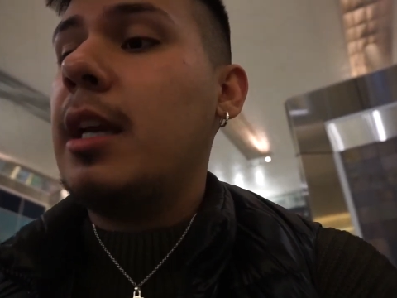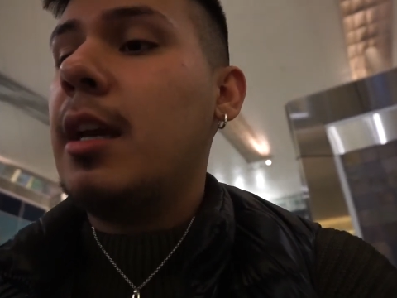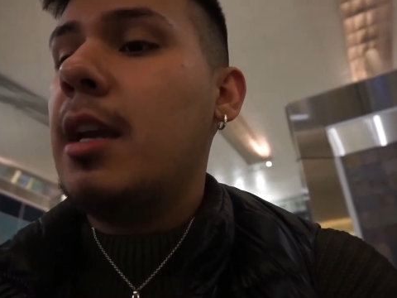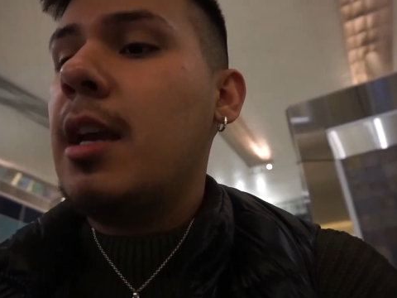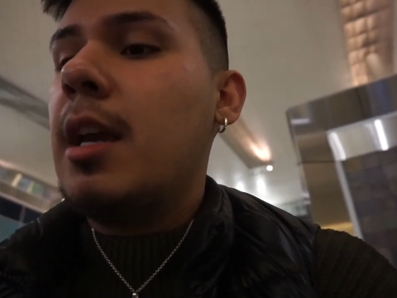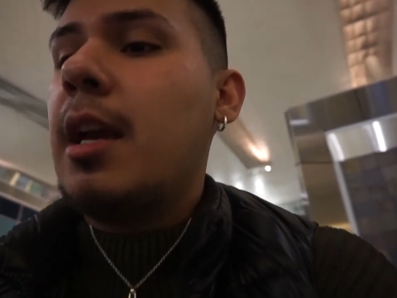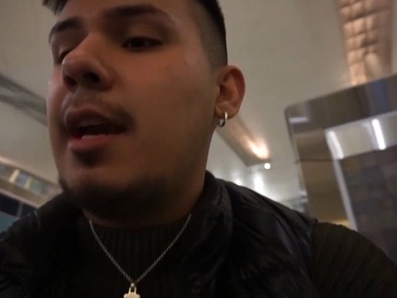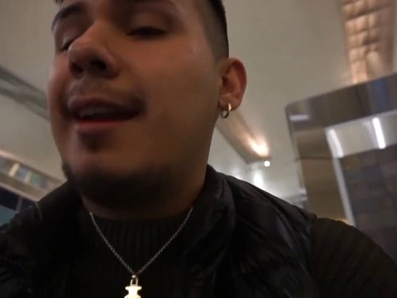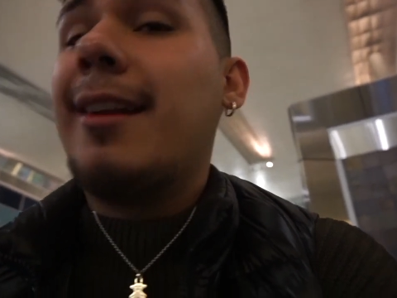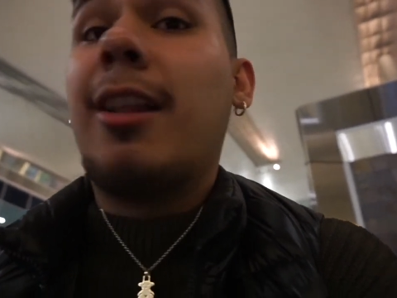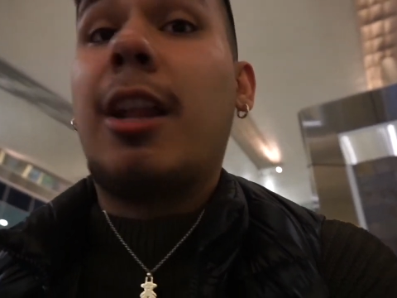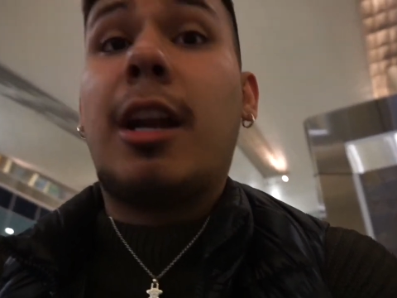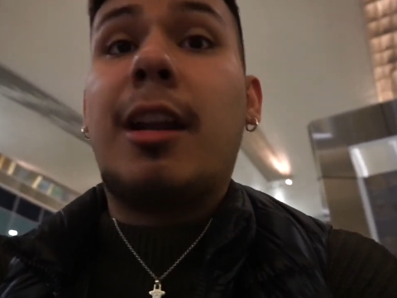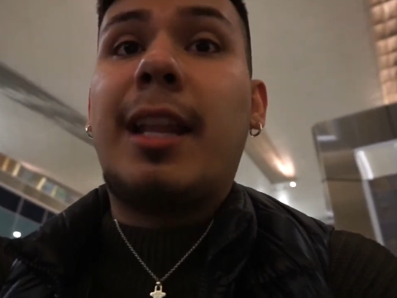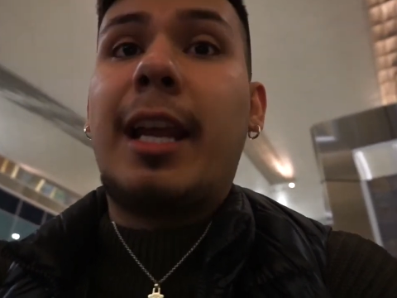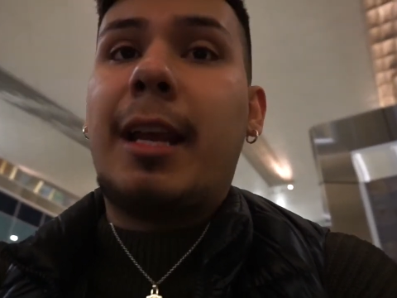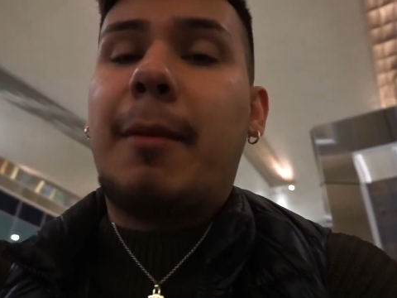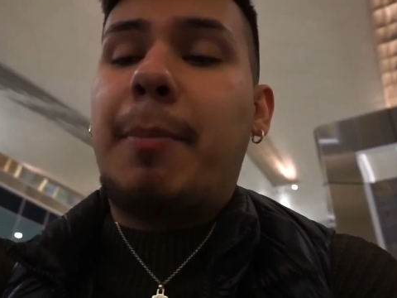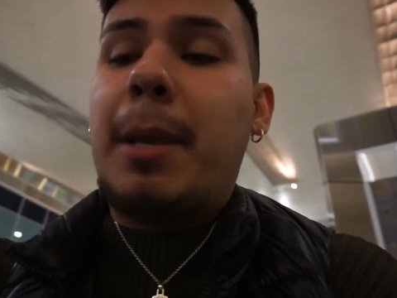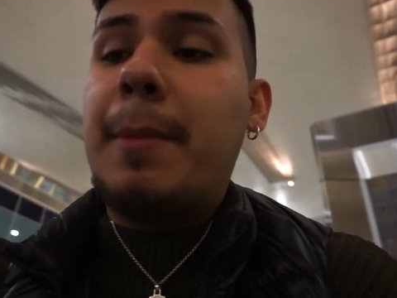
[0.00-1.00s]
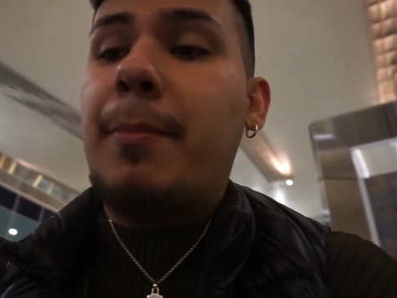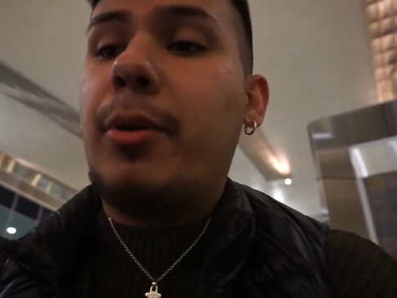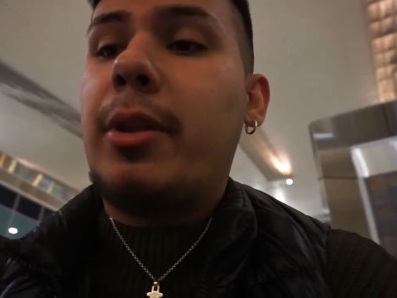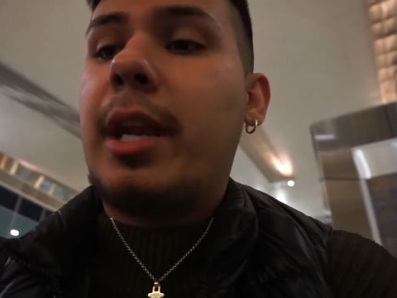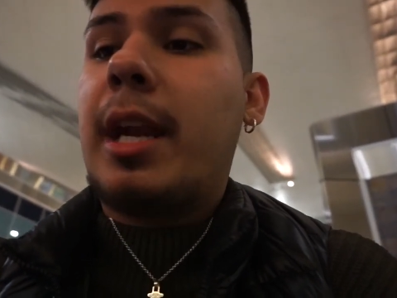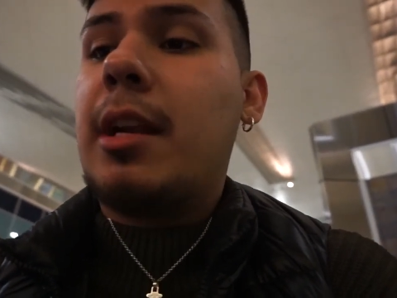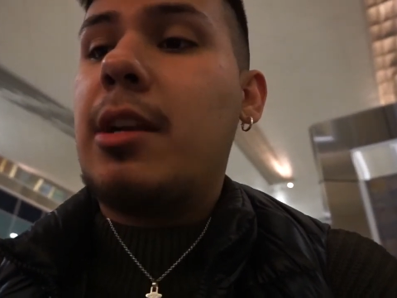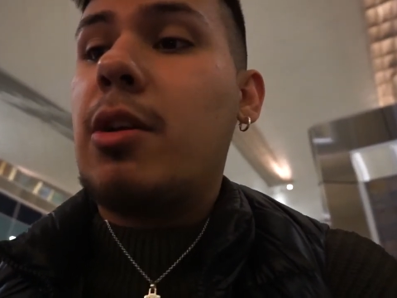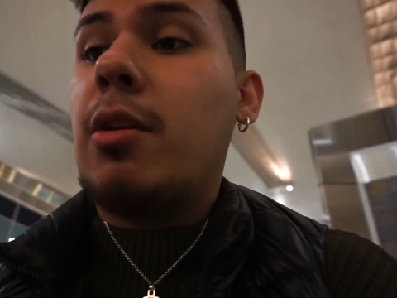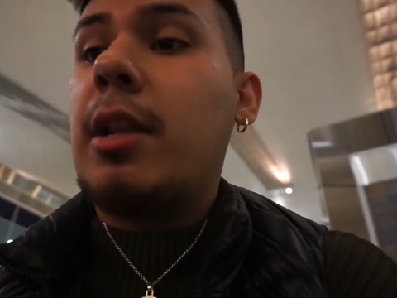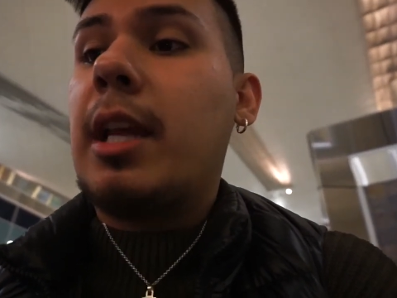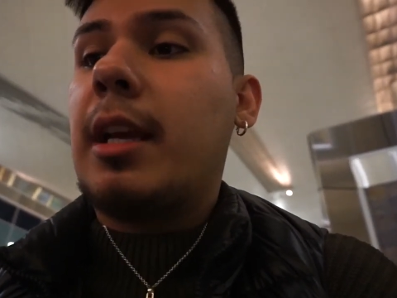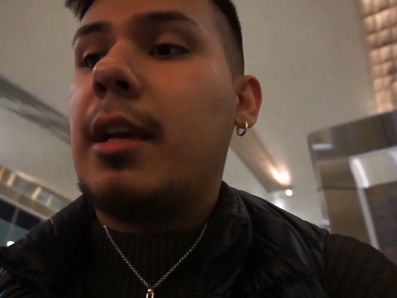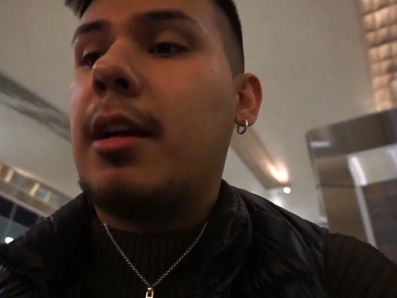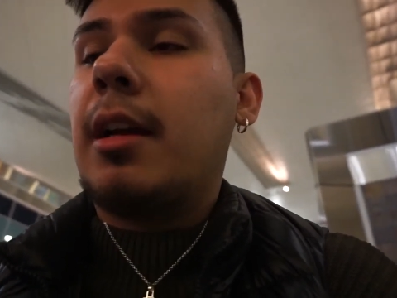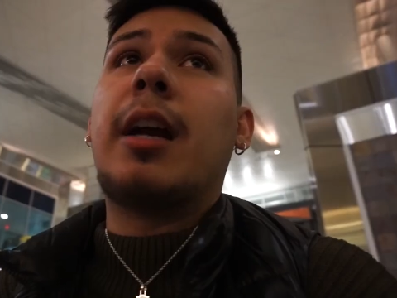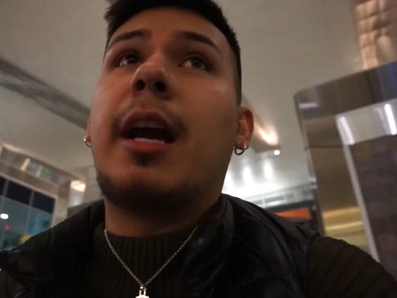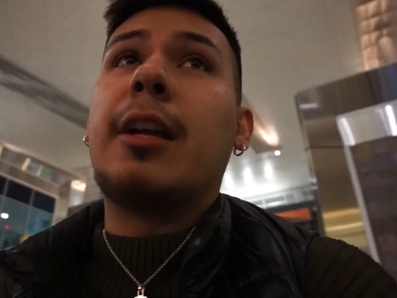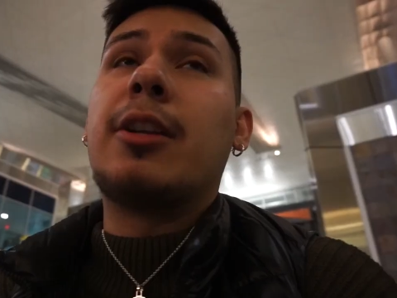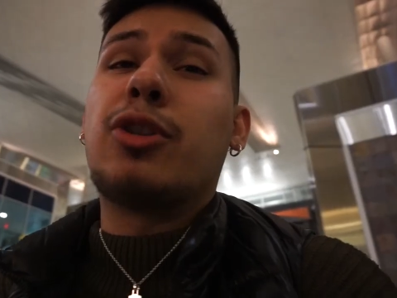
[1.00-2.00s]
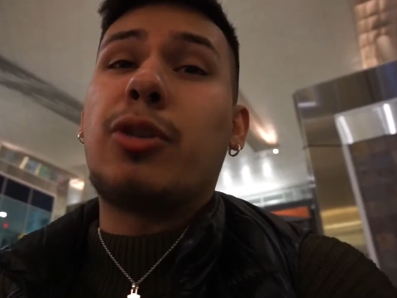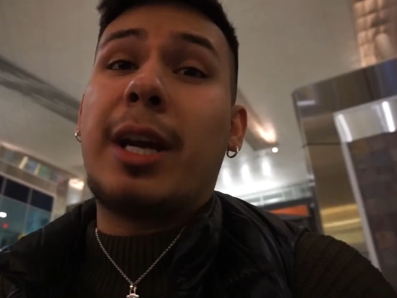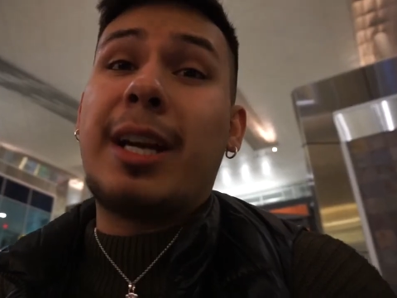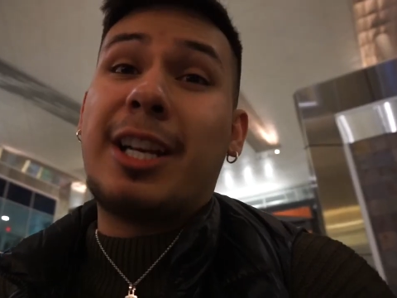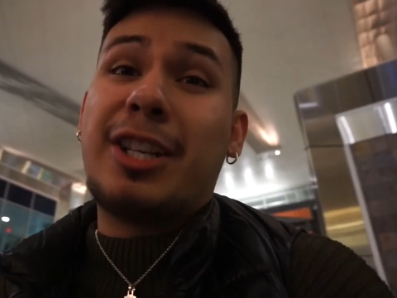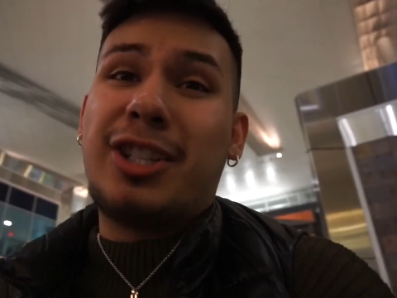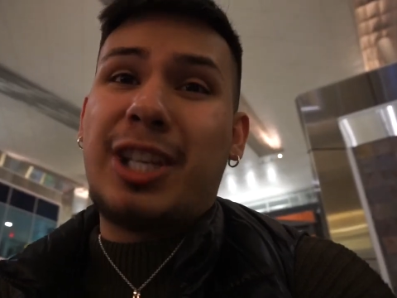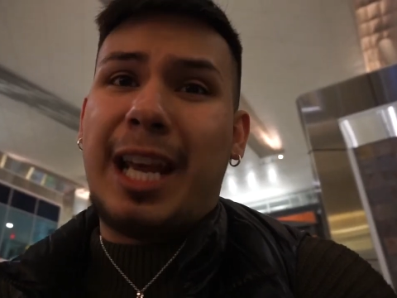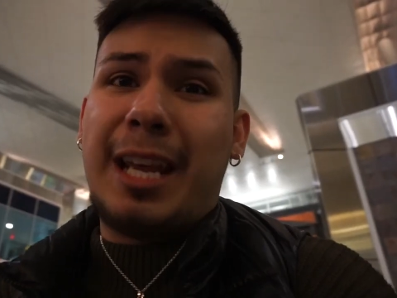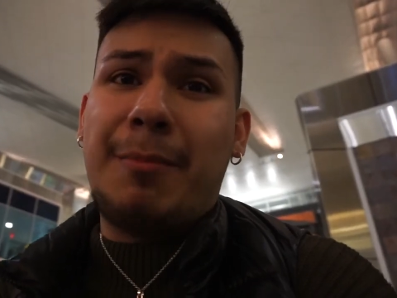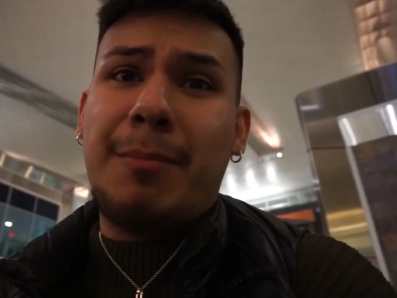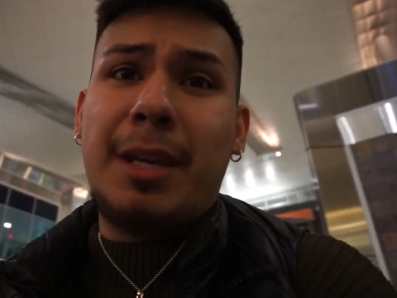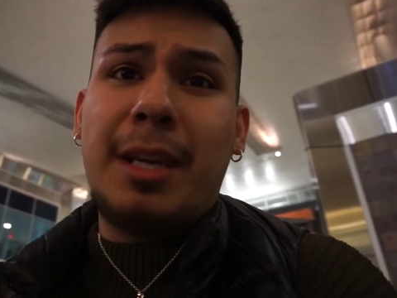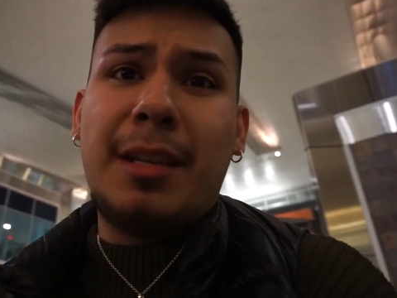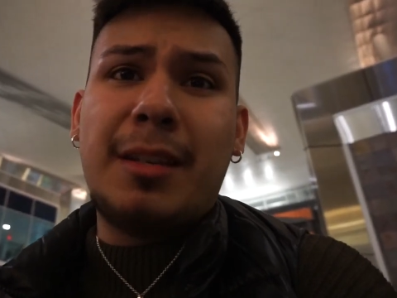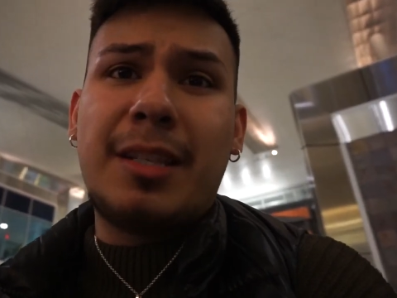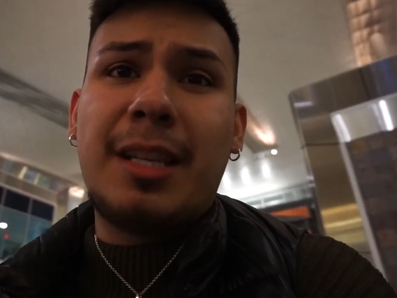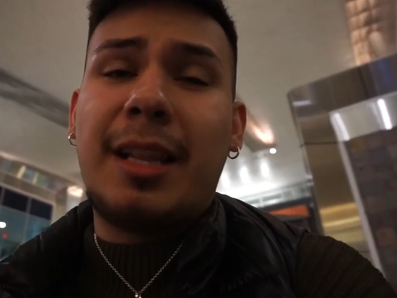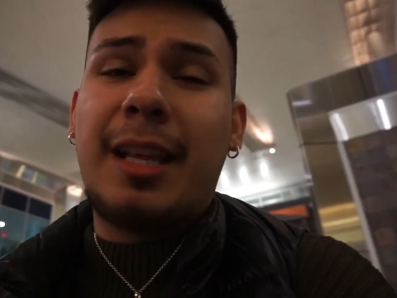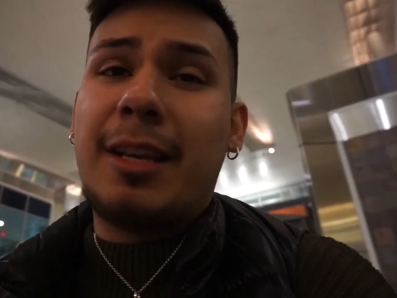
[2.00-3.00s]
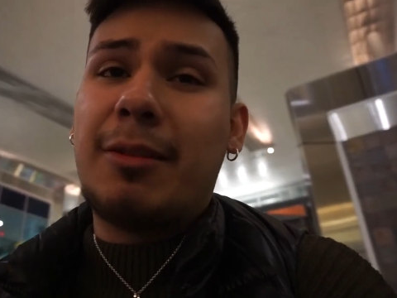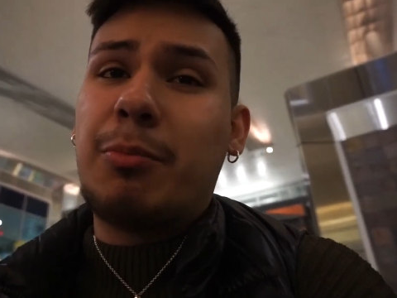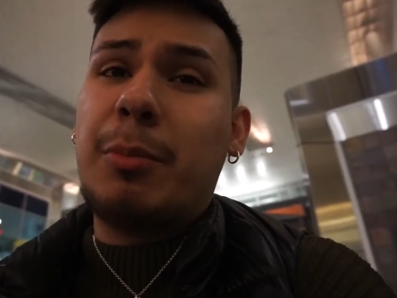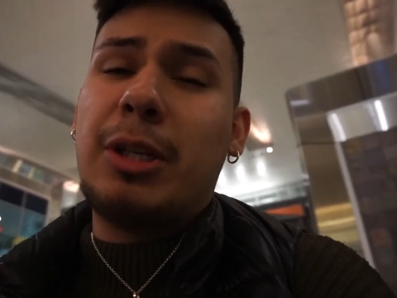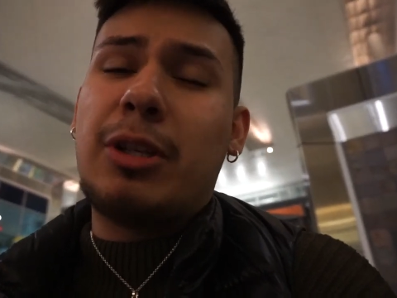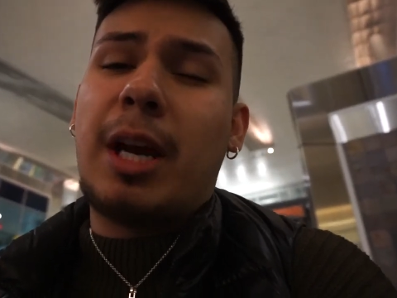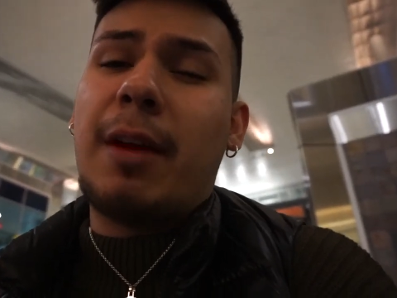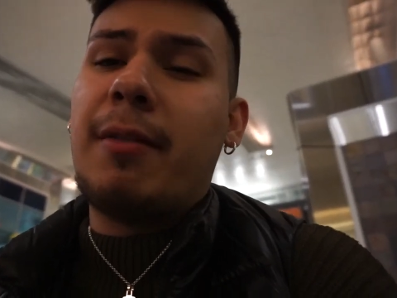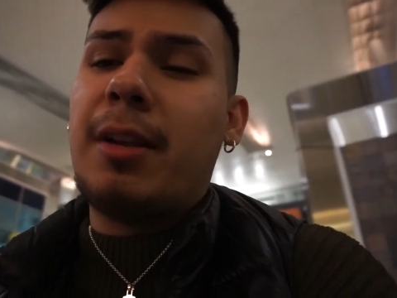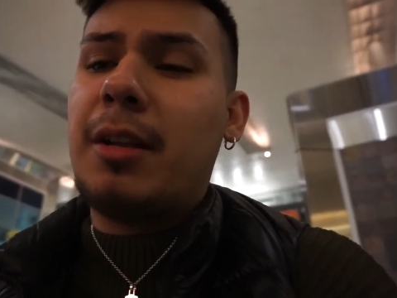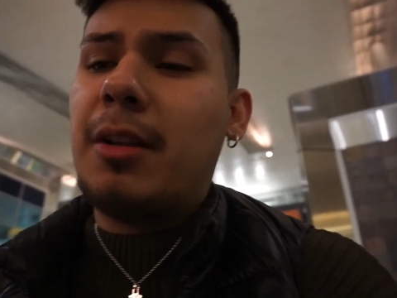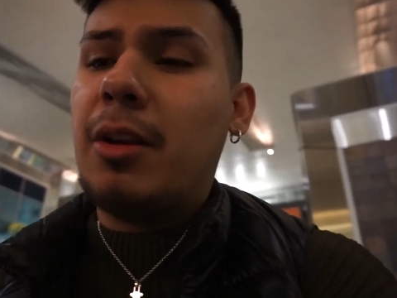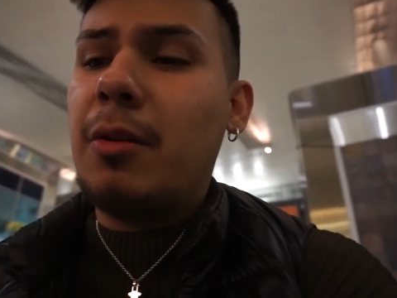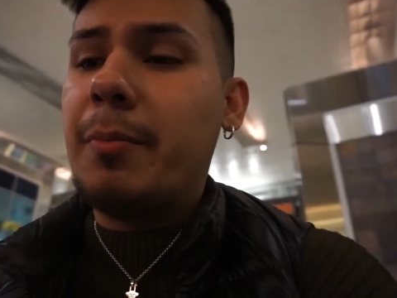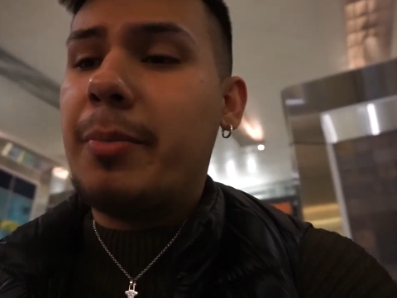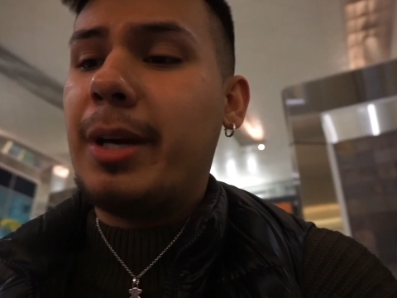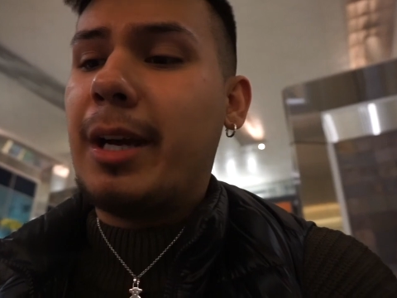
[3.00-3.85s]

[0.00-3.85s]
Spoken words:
and a lot of like people that I know, like I try to shame me into like me traveling alone.